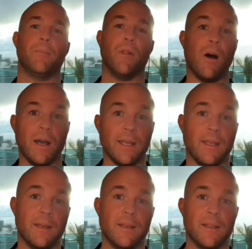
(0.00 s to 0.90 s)
like
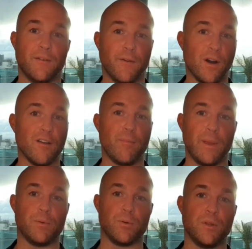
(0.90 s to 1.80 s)
the five
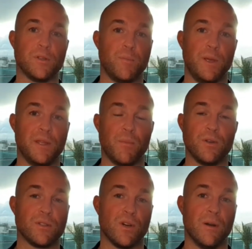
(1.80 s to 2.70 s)
people you spend the
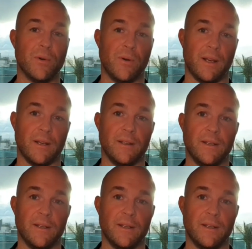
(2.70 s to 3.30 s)
most time around.